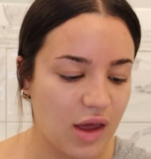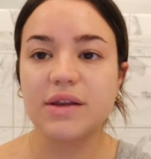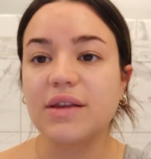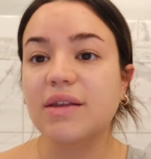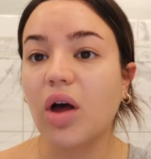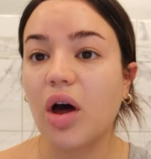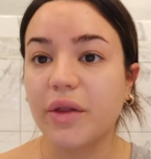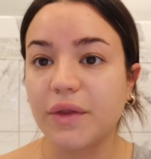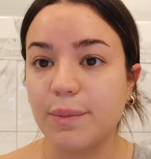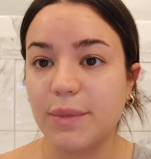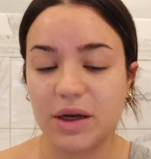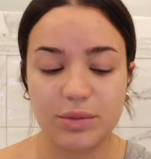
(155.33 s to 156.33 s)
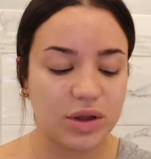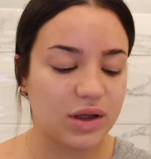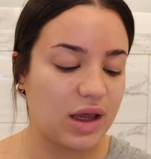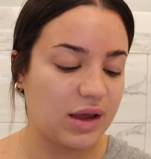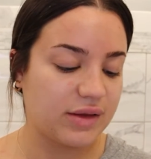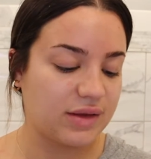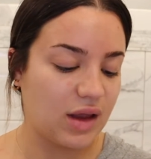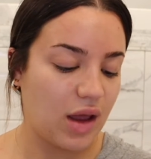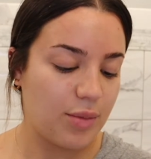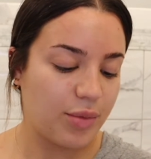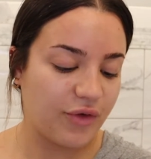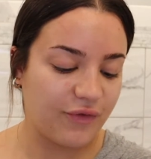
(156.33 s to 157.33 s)
this is called the Minimalist
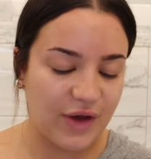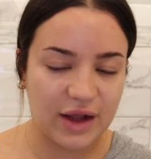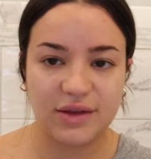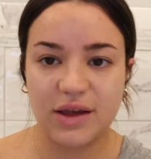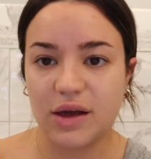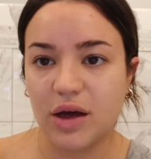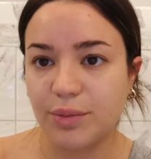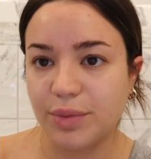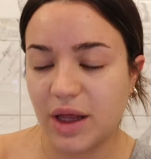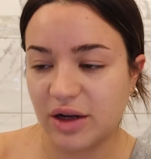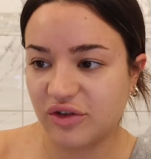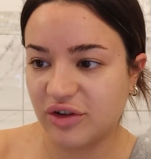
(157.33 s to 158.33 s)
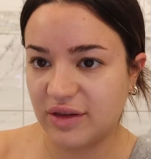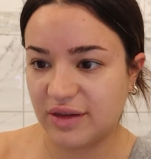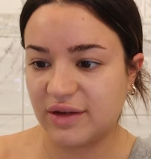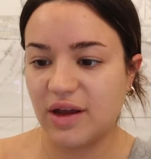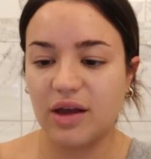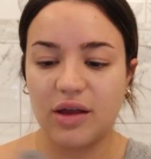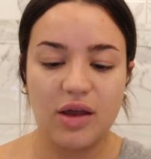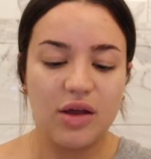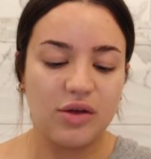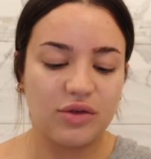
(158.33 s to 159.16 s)
Perfecting Complexion Stick.